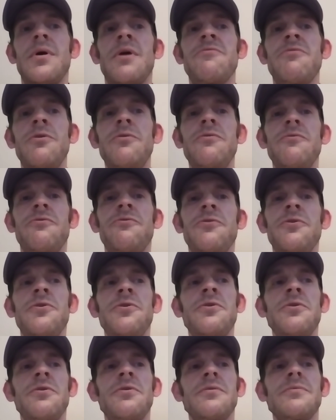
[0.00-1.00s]
vote
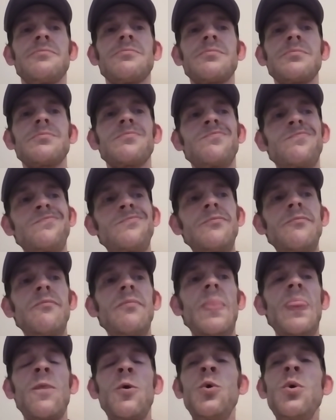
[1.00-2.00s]
for
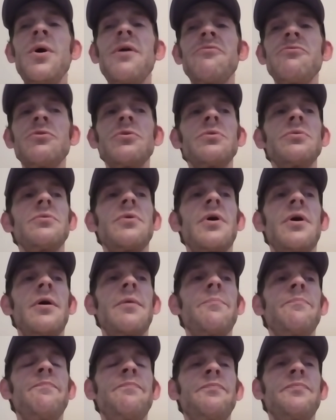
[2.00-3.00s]
whoever
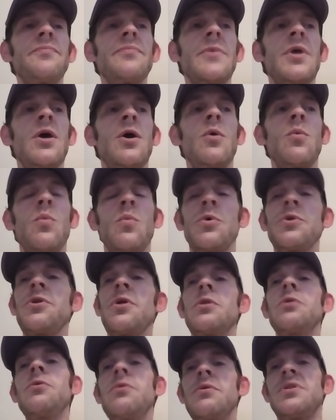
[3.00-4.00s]
were
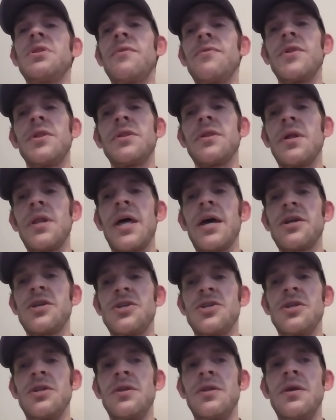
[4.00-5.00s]
to lose in this
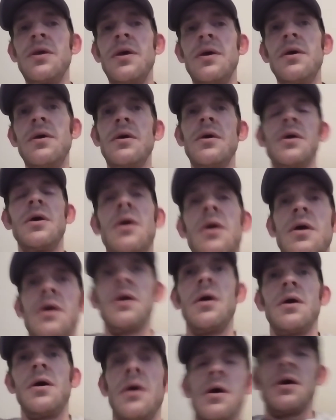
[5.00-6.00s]
election.
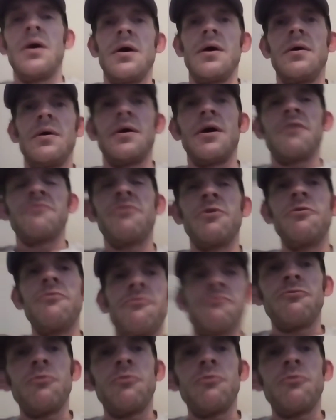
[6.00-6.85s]
A vote